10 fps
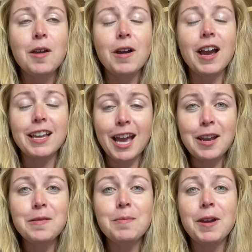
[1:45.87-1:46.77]

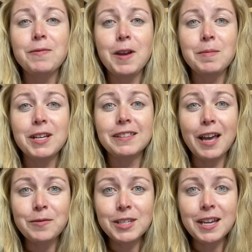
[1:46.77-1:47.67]
Again, my family
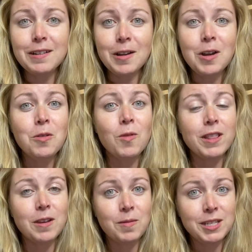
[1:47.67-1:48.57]
loves it.
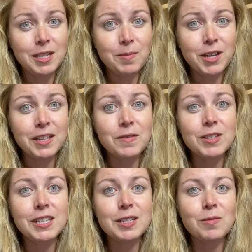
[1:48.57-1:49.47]
One that we typically
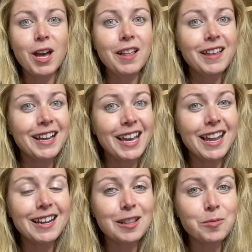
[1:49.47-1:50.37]
visit as well. Again,
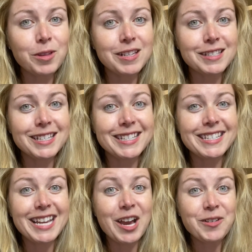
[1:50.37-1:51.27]
another place to sit
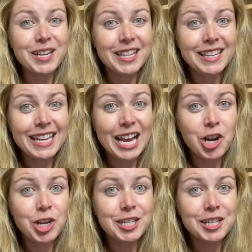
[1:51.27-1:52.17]
down in the air
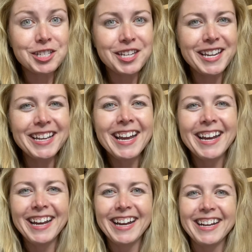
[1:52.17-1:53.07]
conditioning.
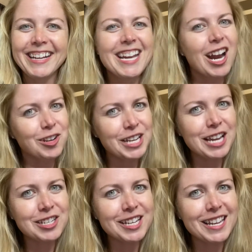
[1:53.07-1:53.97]
Are you
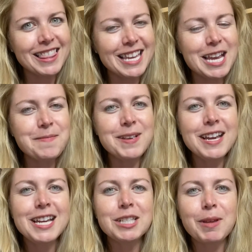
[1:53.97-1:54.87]
catching a theme,
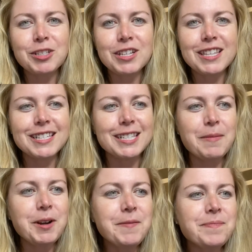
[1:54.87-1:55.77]
especially this
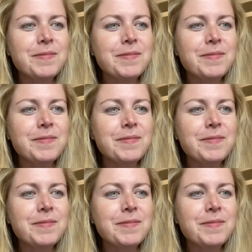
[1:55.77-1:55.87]
summer?